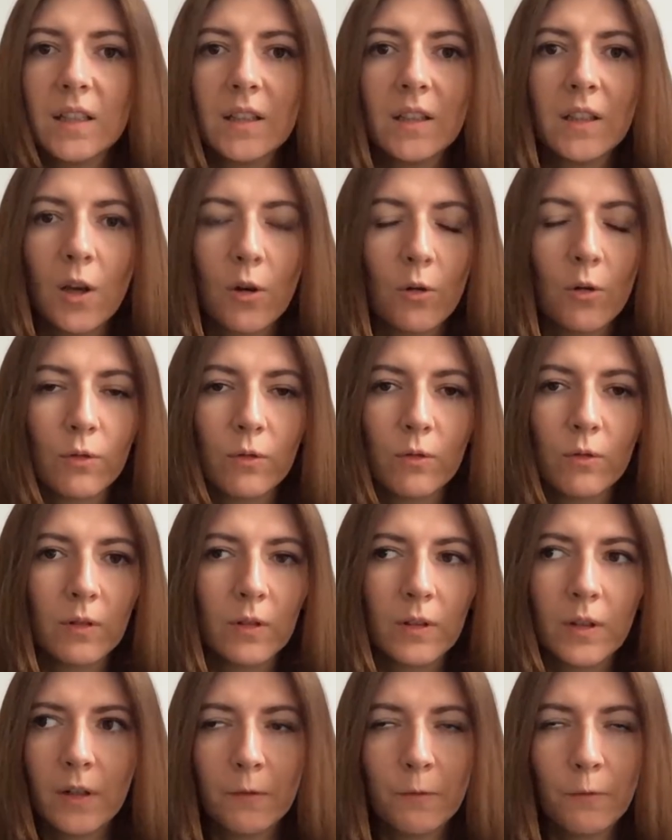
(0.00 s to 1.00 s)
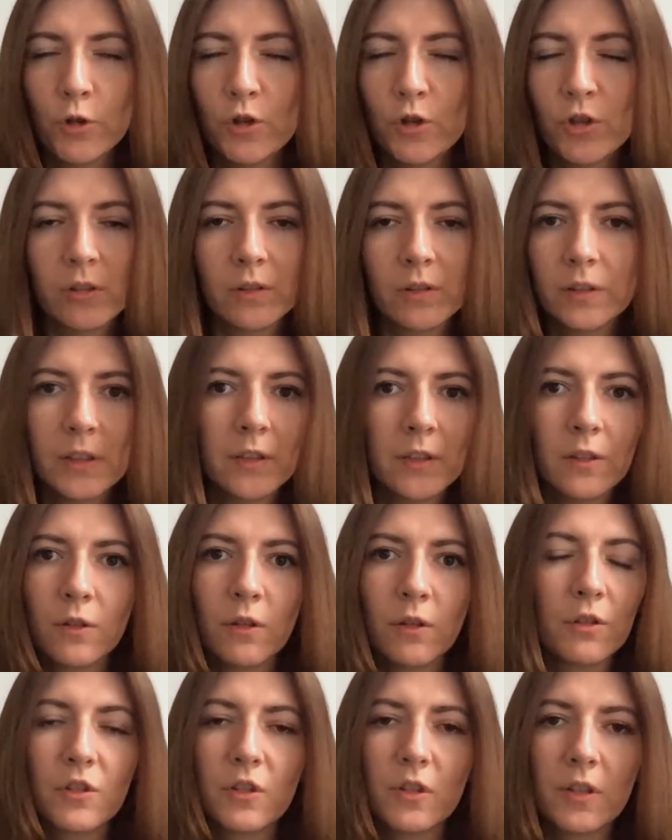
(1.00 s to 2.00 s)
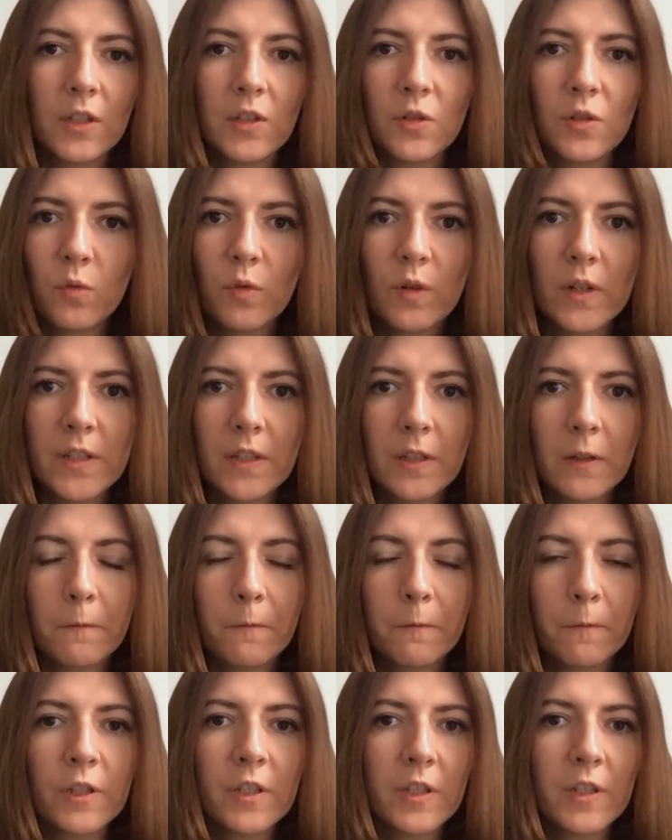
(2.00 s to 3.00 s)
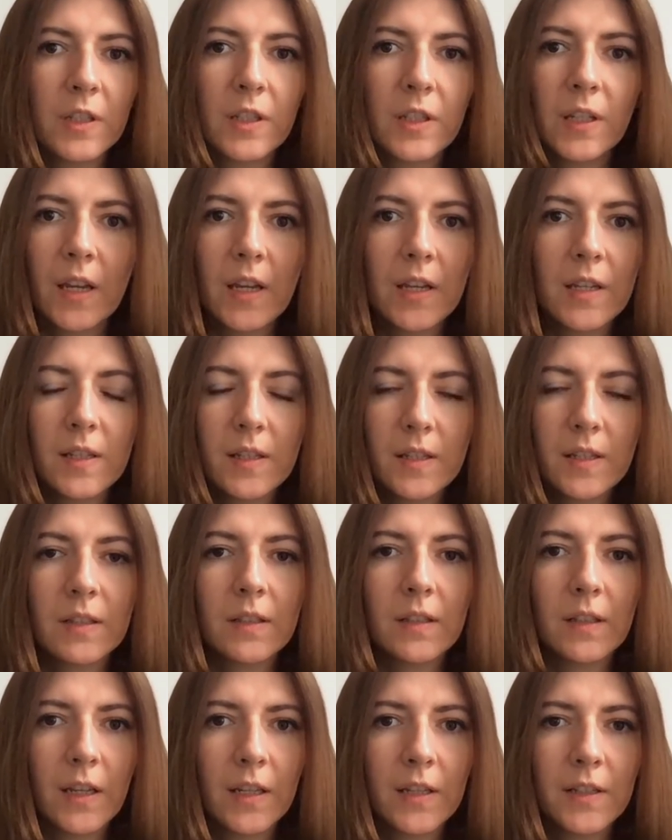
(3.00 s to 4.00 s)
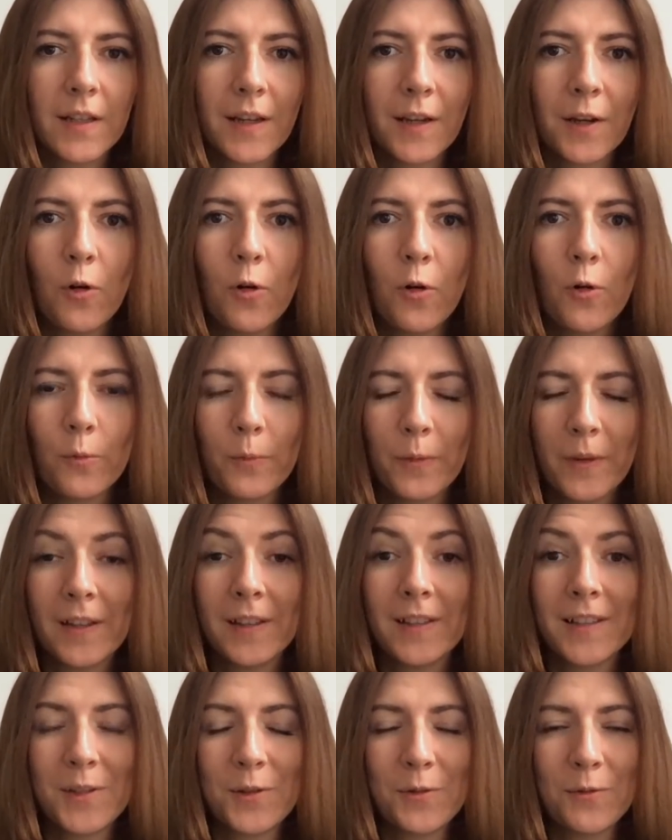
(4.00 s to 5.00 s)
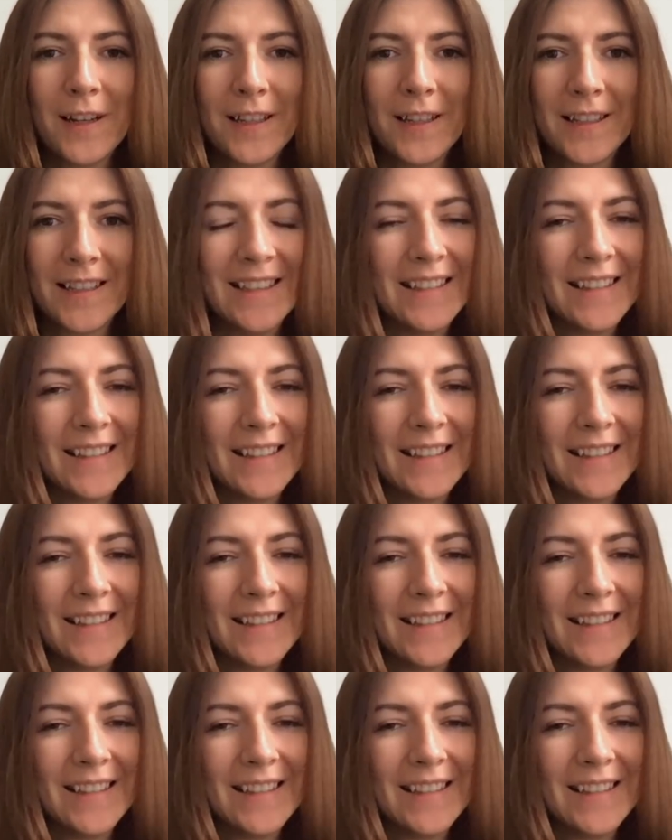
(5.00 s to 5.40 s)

No, fortunately not. It was the first case and I hope the last one.